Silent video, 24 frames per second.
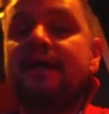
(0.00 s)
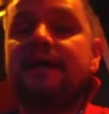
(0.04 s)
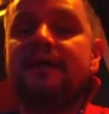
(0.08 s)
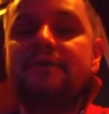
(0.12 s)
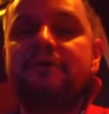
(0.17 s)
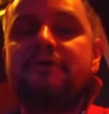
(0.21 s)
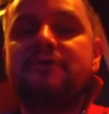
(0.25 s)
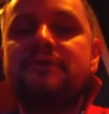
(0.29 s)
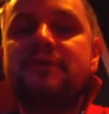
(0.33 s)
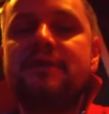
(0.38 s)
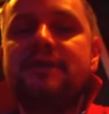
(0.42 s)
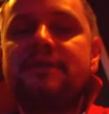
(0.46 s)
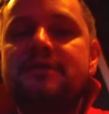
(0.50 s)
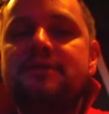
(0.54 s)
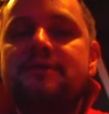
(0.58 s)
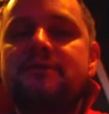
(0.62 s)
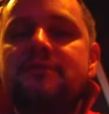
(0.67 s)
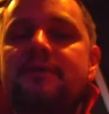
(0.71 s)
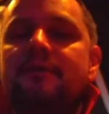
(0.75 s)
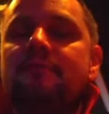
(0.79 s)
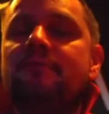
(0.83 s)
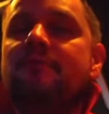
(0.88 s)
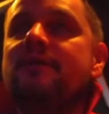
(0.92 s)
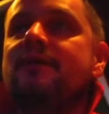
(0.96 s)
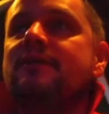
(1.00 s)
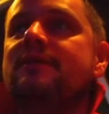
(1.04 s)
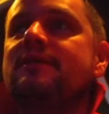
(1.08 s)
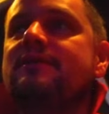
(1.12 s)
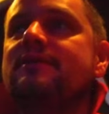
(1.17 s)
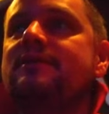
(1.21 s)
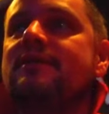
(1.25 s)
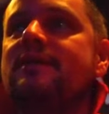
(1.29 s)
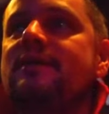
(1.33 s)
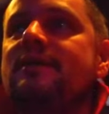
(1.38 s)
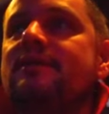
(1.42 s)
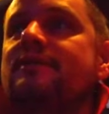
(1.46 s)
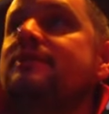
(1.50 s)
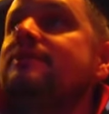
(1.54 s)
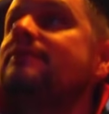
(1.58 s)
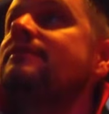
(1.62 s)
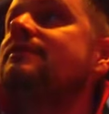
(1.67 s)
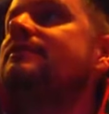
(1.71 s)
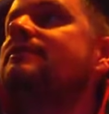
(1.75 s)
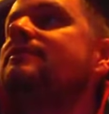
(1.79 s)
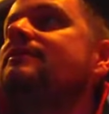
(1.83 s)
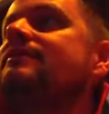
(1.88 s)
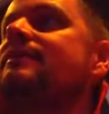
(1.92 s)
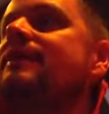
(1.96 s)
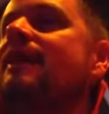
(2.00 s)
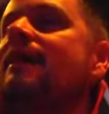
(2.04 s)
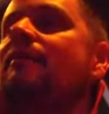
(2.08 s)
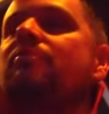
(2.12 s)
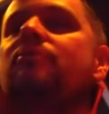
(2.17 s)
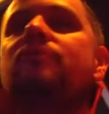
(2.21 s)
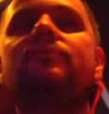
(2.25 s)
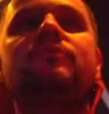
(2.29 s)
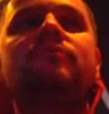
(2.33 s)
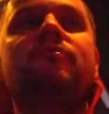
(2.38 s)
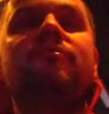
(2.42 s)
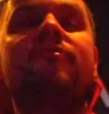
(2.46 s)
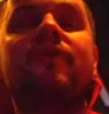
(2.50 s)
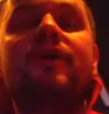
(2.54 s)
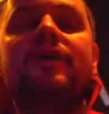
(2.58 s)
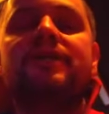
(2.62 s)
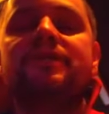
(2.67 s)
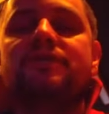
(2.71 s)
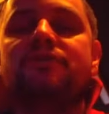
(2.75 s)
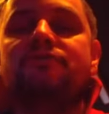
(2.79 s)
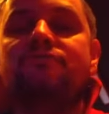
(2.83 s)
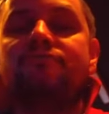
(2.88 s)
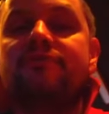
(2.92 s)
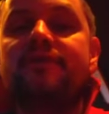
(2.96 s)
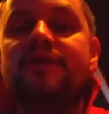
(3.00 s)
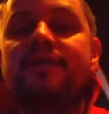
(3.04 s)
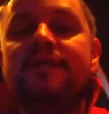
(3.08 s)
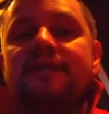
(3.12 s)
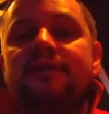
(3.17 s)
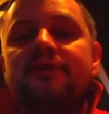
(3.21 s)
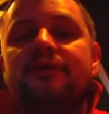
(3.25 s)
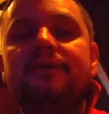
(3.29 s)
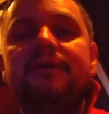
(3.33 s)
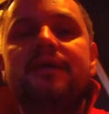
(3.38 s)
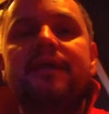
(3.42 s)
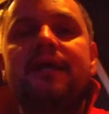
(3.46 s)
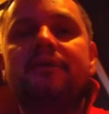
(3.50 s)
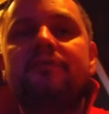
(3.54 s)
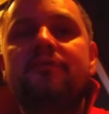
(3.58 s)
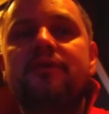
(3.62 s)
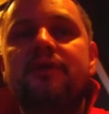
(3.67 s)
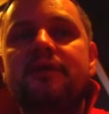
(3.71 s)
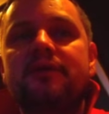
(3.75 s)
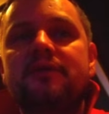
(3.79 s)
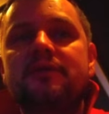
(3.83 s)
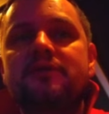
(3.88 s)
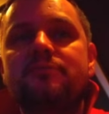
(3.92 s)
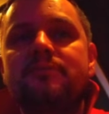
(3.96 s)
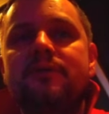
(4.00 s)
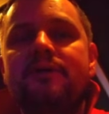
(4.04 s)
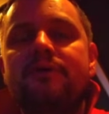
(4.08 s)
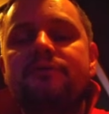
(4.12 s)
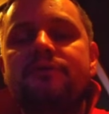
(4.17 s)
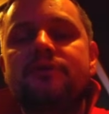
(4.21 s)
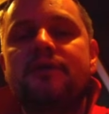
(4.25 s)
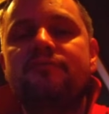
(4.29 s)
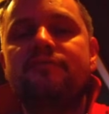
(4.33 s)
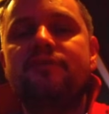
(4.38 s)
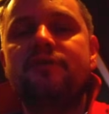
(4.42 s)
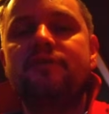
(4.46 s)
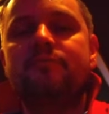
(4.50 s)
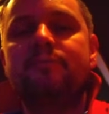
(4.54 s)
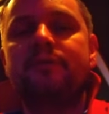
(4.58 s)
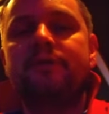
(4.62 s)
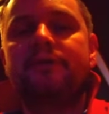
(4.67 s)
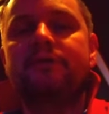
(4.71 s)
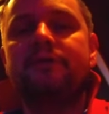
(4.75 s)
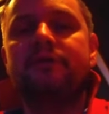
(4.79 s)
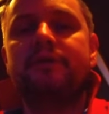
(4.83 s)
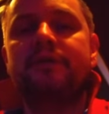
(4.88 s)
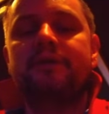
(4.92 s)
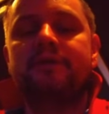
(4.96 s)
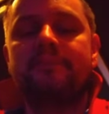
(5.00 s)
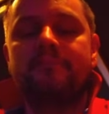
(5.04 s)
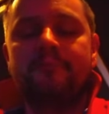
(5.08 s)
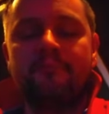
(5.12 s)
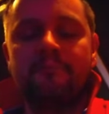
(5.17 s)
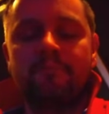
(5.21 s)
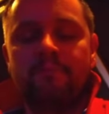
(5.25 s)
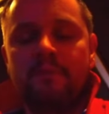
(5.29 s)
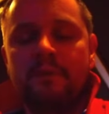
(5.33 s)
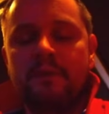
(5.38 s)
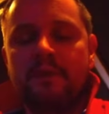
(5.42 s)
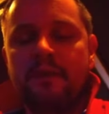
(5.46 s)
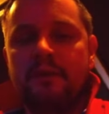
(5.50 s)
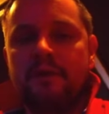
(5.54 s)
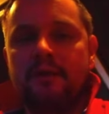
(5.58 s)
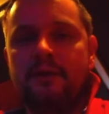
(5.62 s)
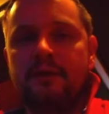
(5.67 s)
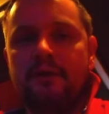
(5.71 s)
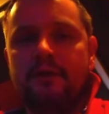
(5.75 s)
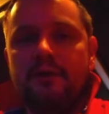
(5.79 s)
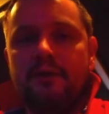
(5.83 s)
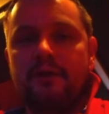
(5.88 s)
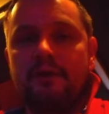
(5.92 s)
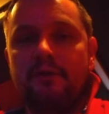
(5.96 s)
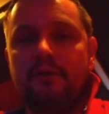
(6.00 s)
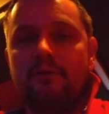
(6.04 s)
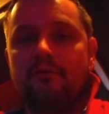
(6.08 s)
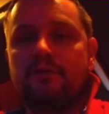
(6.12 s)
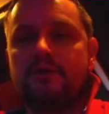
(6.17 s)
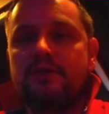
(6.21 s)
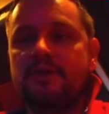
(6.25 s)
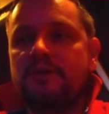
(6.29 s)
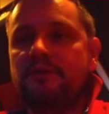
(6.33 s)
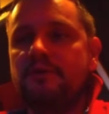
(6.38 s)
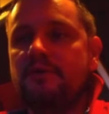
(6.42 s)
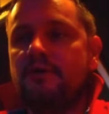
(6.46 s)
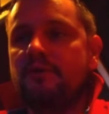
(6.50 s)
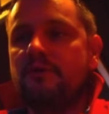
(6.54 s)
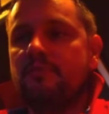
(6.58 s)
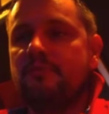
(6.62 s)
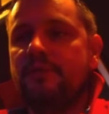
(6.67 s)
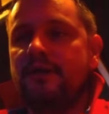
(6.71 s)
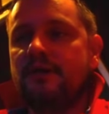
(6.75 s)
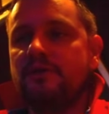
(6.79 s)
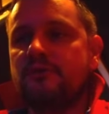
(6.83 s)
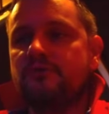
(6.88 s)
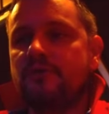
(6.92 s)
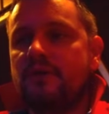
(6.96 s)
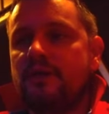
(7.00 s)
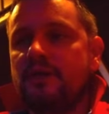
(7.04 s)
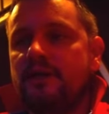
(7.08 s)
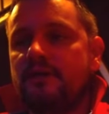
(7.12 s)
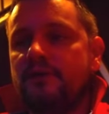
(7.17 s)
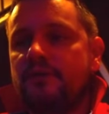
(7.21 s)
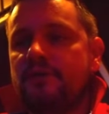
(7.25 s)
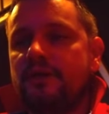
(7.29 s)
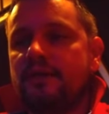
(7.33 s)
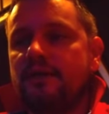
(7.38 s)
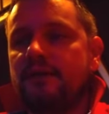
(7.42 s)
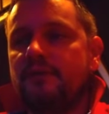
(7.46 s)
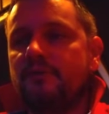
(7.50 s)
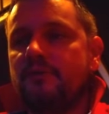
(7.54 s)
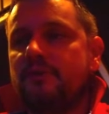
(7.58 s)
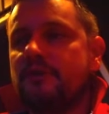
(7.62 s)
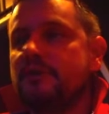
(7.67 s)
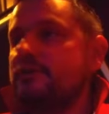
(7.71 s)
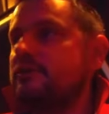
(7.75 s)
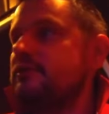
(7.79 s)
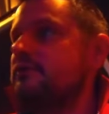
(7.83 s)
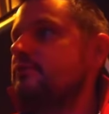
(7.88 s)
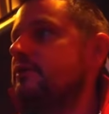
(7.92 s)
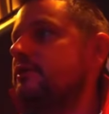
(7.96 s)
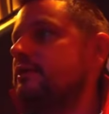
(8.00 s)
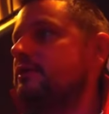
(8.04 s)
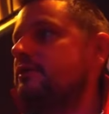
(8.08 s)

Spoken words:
you do need to. The apple fresh is really good at getting rid of the smells after you've been cooking. And obviously you know the pink's really good, and the windscreen